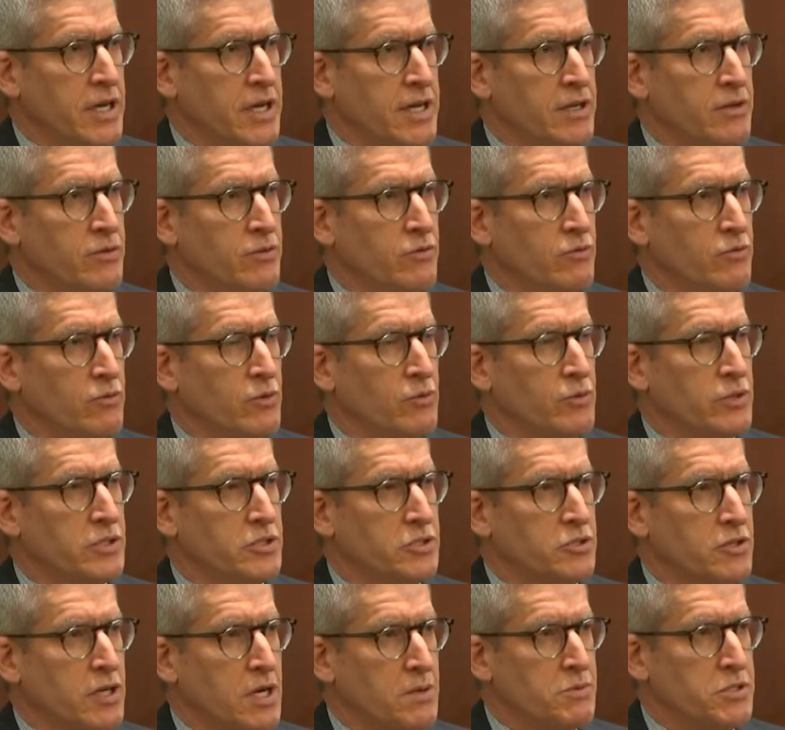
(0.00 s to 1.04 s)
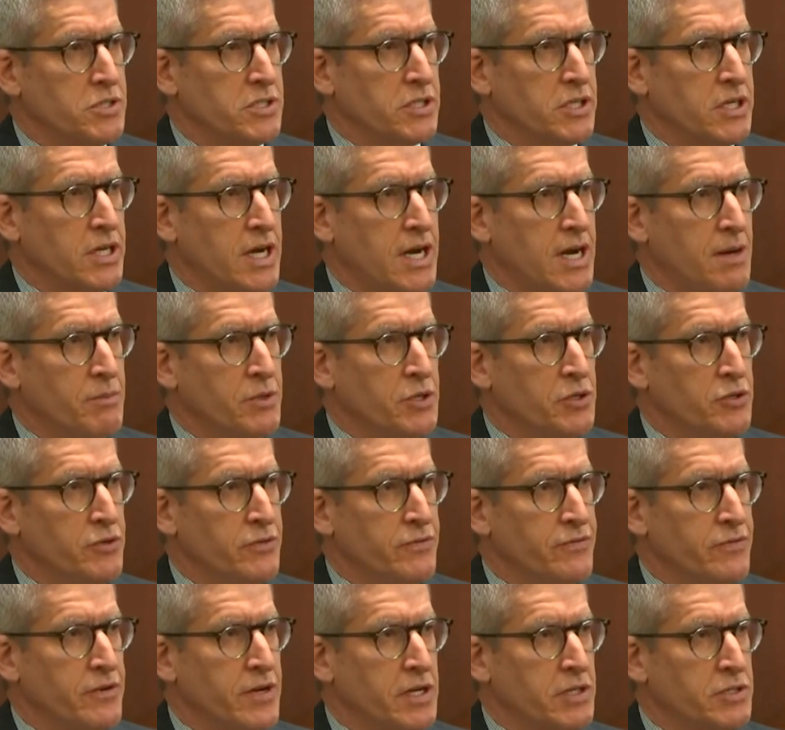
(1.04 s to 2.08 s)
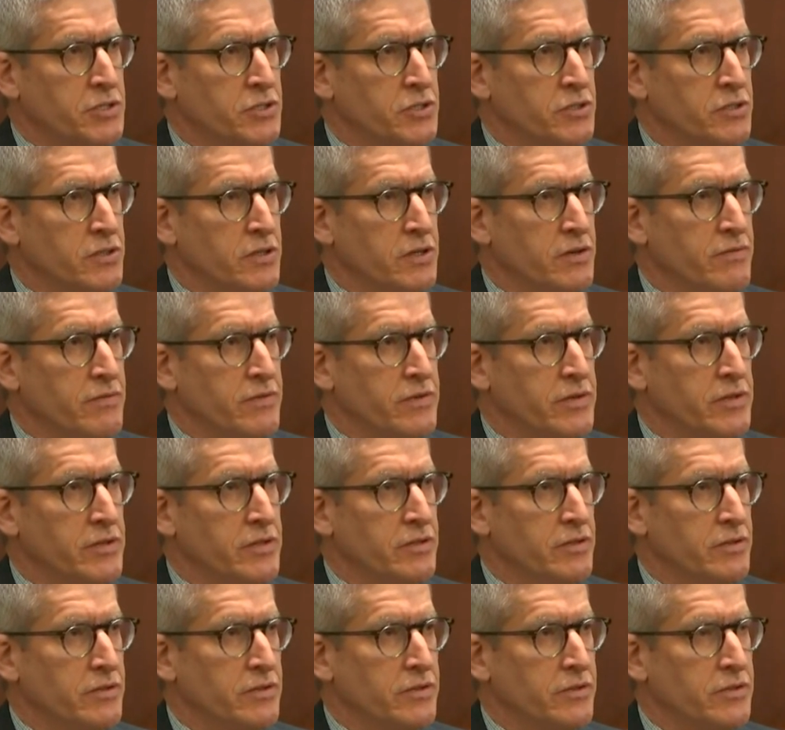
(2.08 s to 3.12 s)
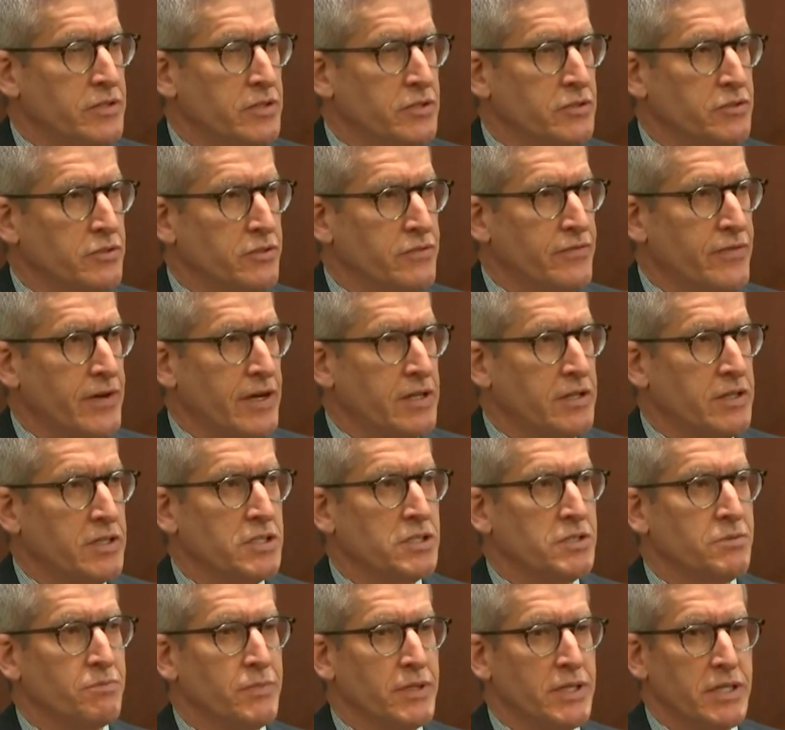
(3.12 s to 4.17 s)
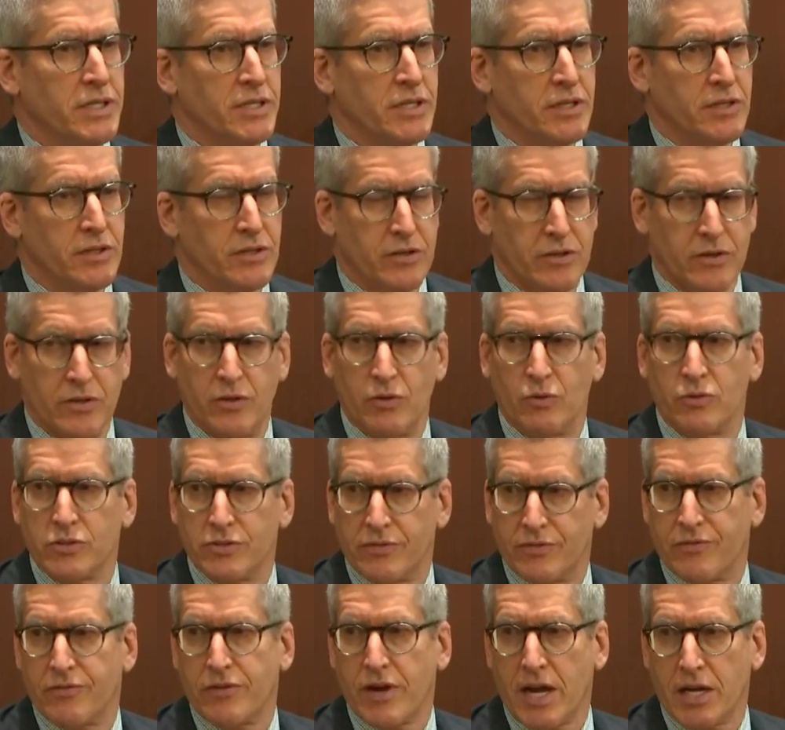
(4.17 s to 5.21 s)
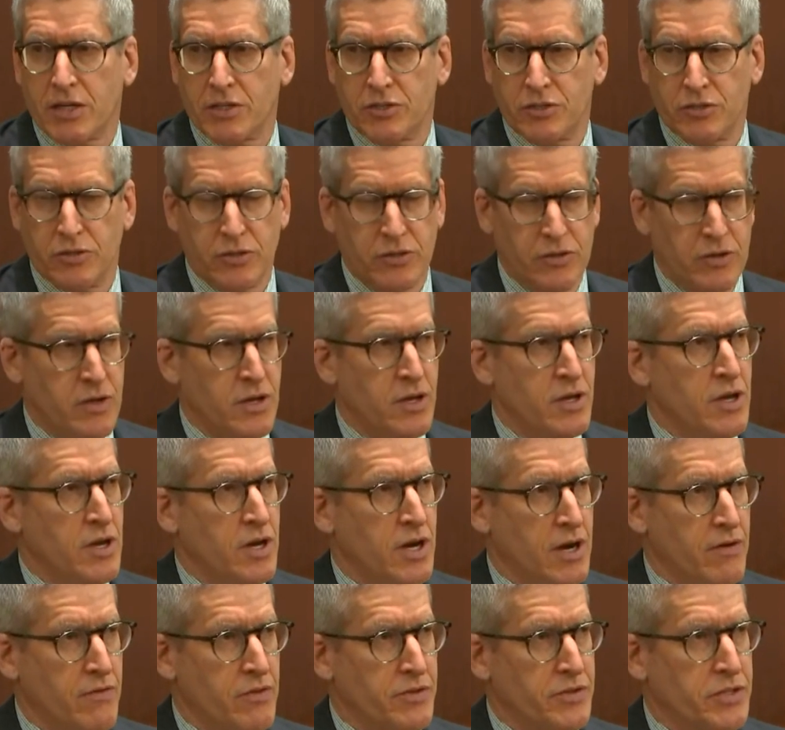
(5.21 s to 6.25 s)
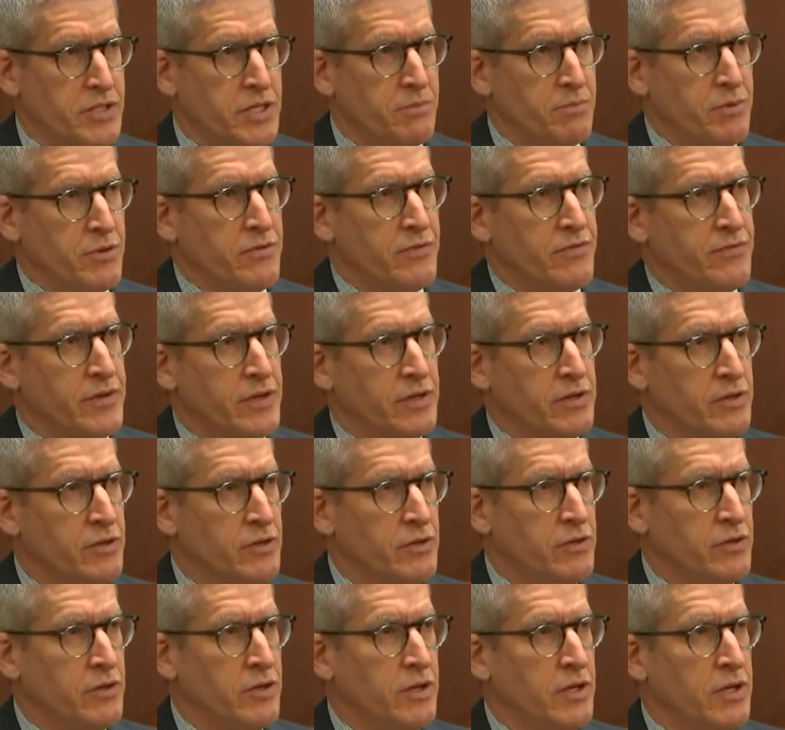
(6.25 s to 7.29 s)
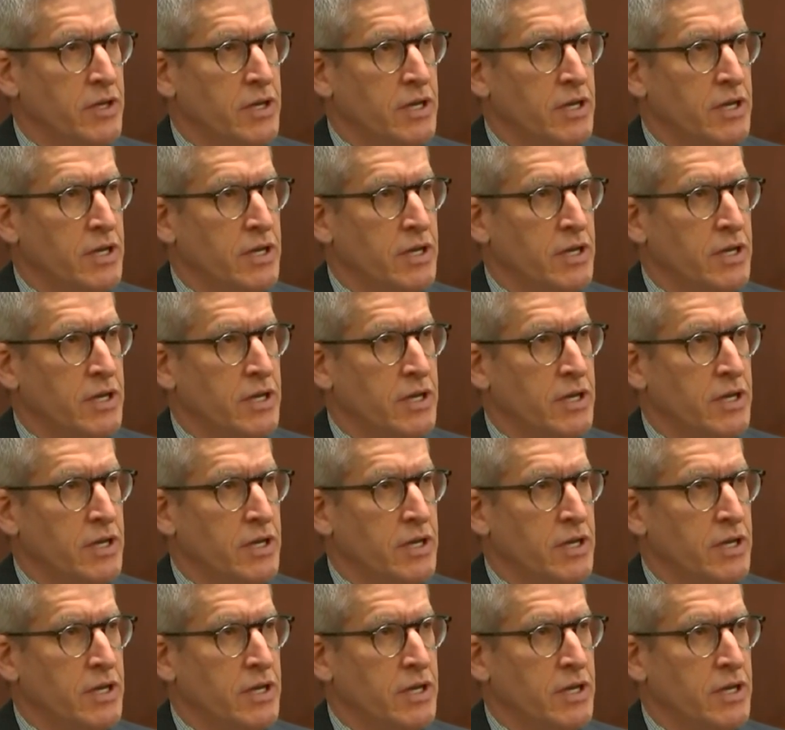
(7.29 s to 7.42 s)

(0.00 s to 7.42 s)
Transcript: had what we describe as a comminuted fracture of the distal phalanx, meaning there was a fracture of the tip of the finger,